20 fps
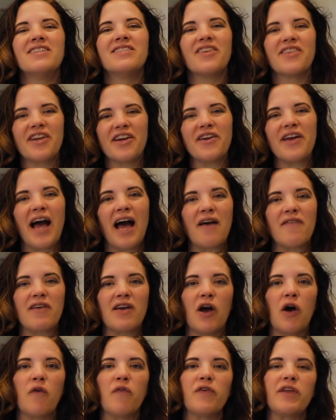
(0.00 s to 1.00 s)
So there you have
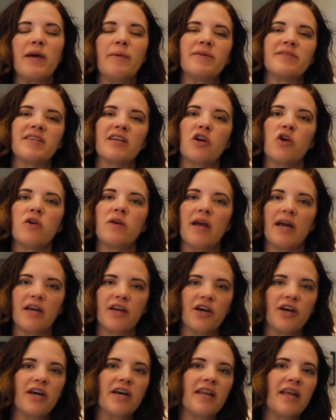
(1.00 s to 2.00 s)
it. Hopefully that was a
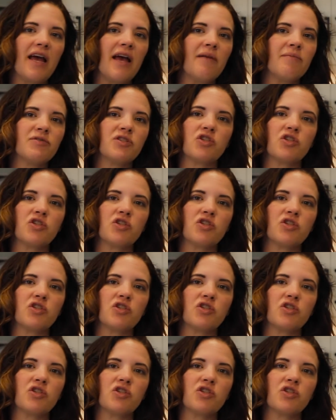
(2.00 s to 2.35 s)
good,